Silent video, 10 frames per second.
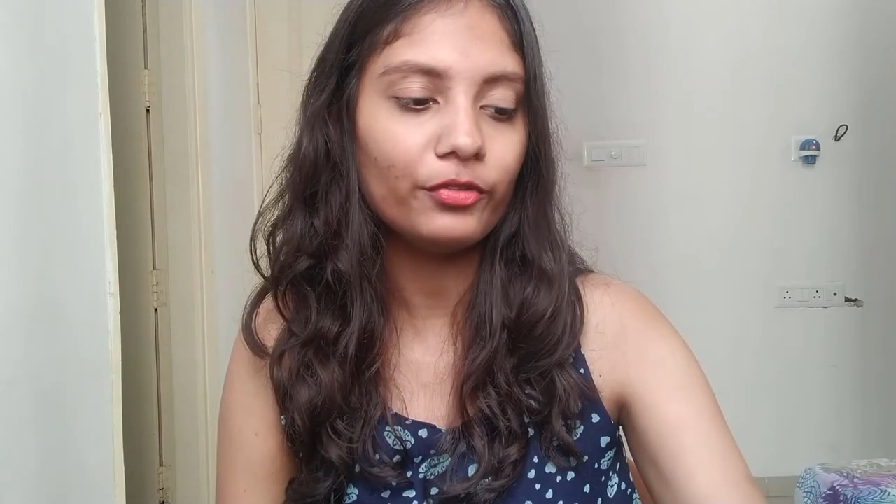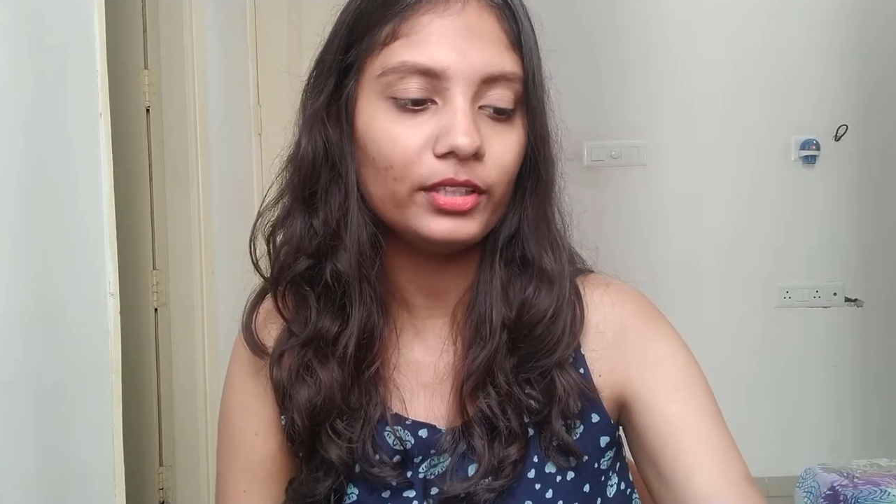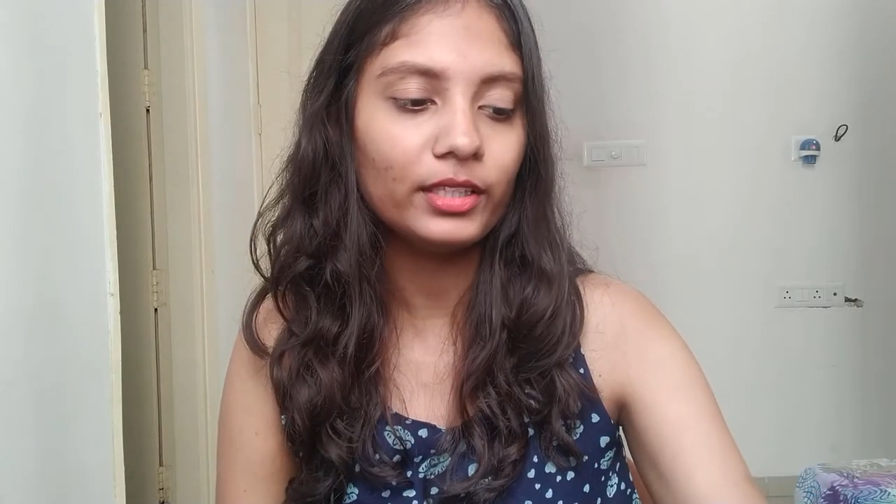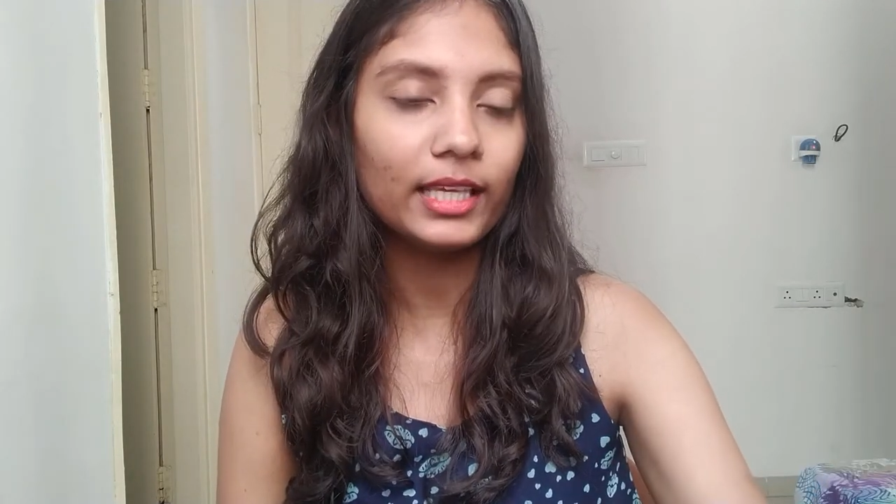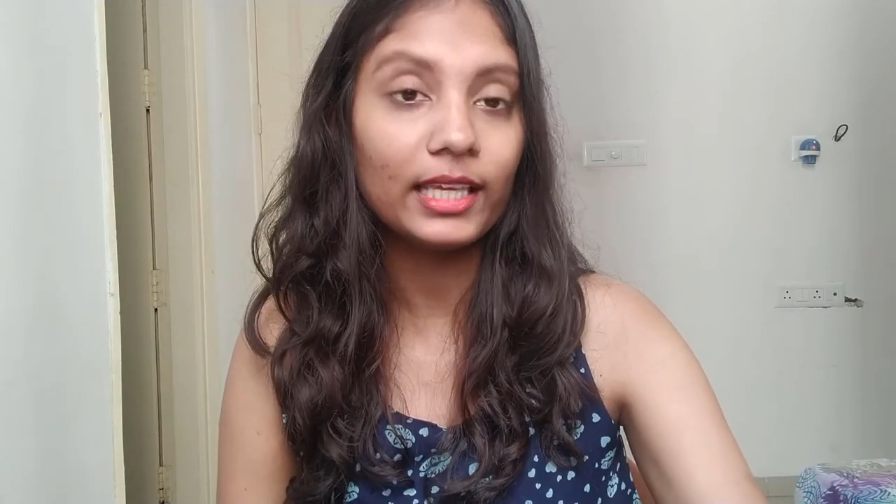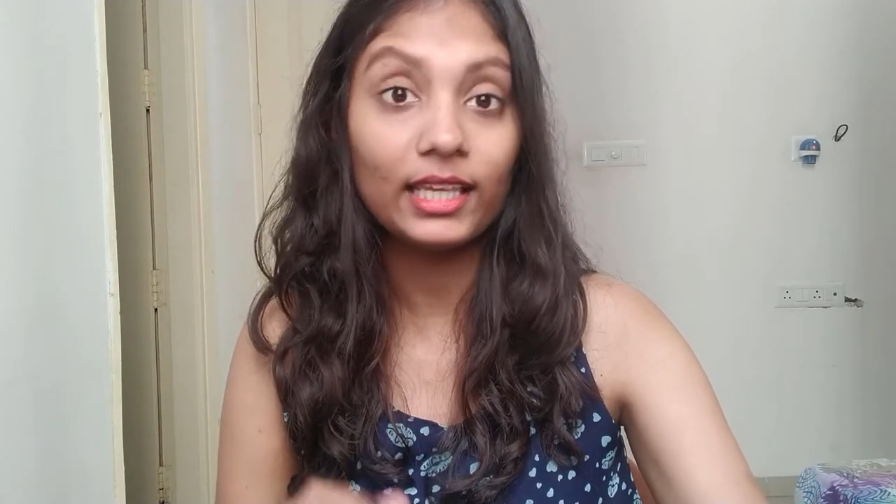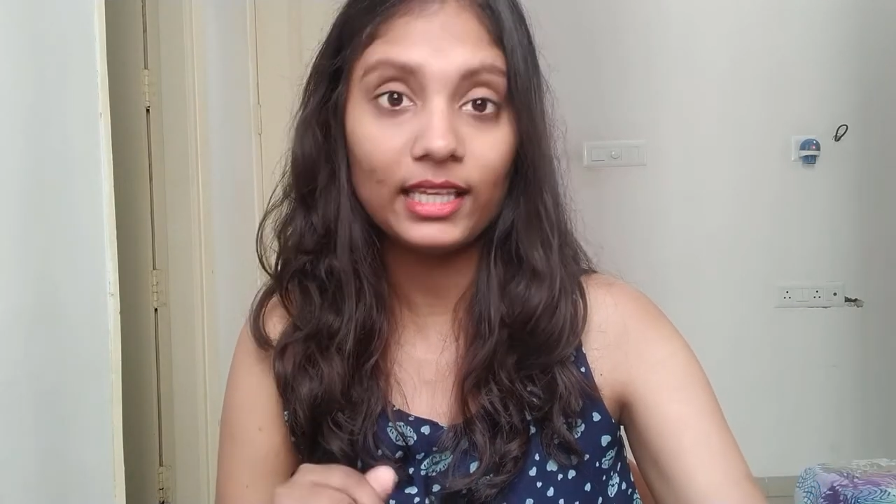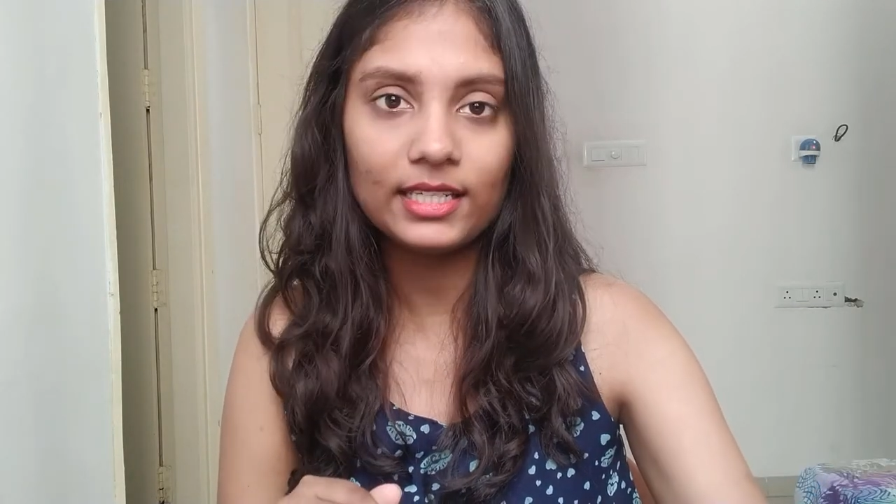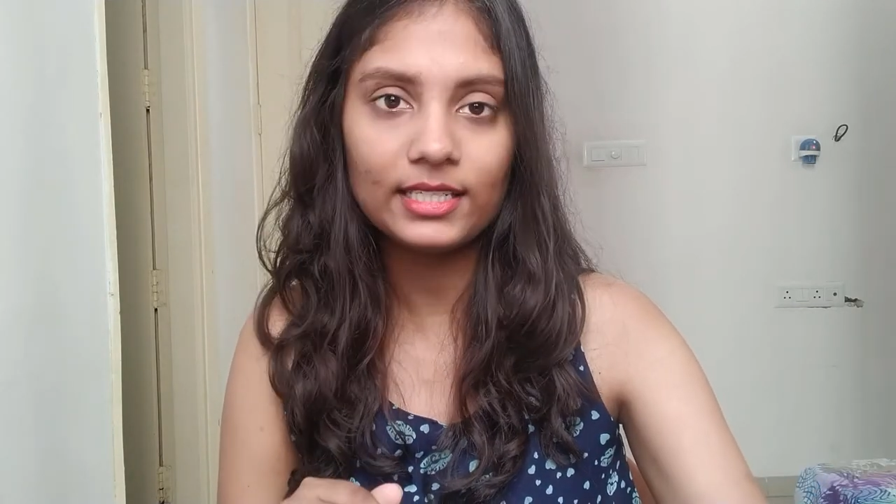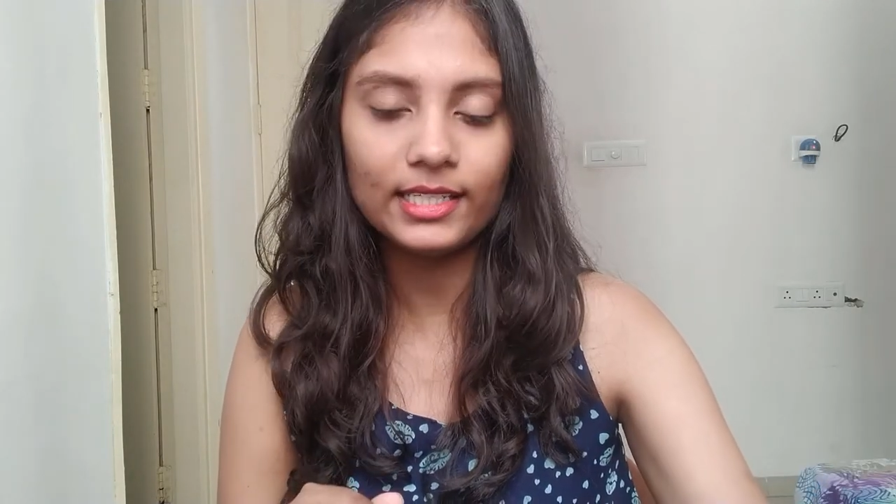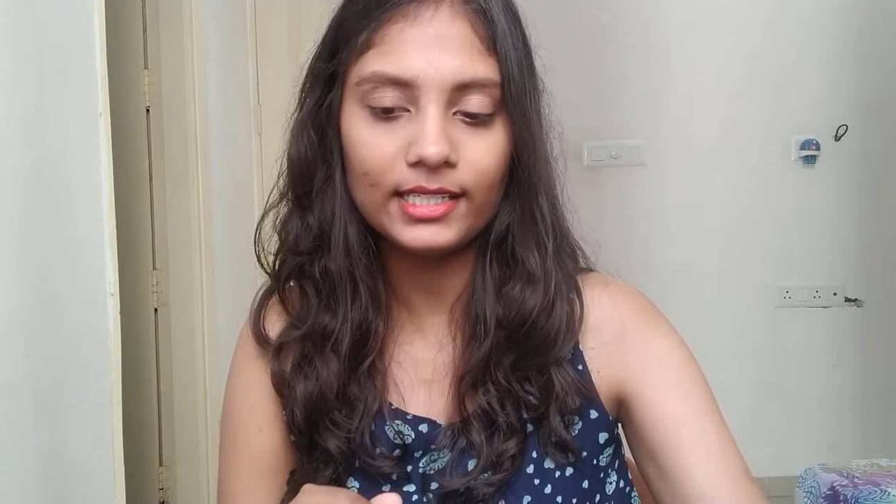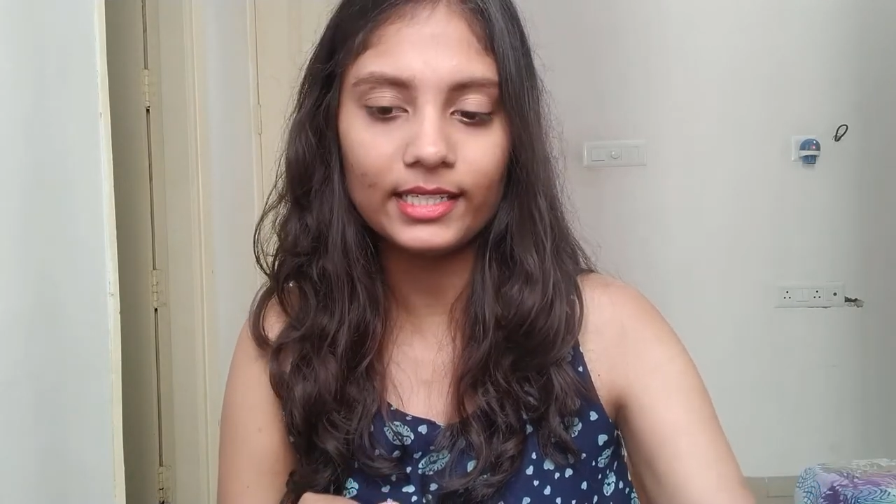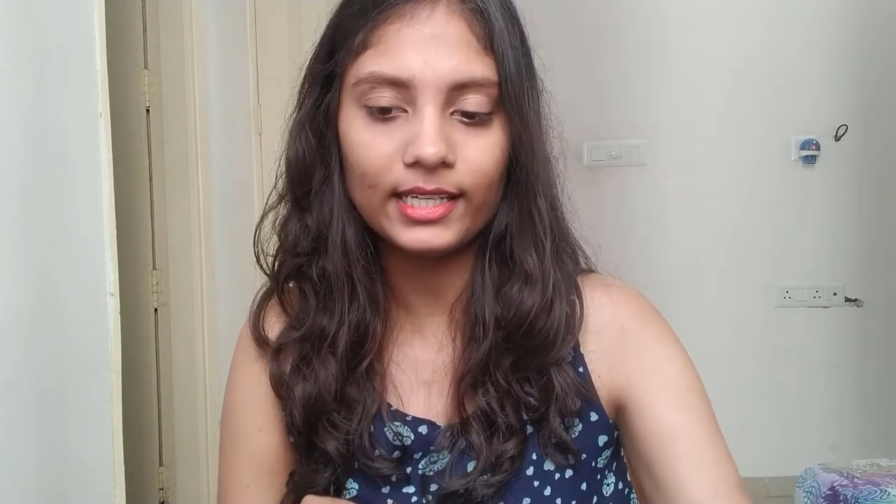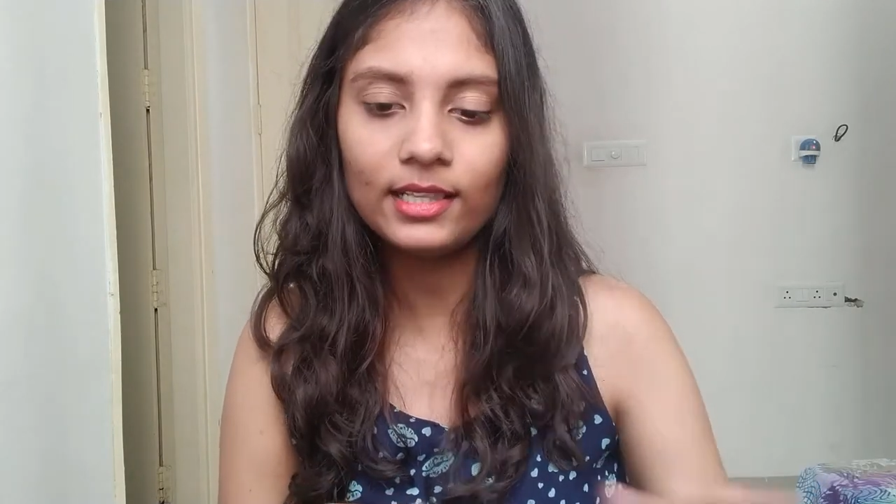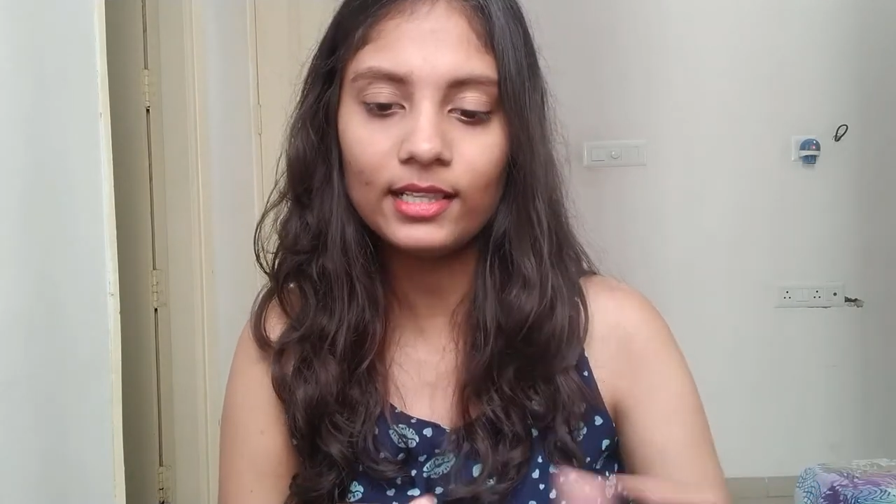everything in
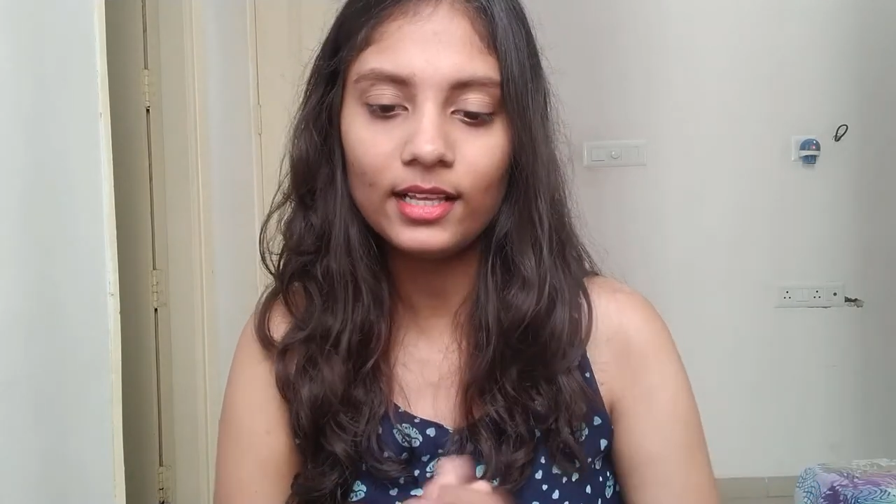detail.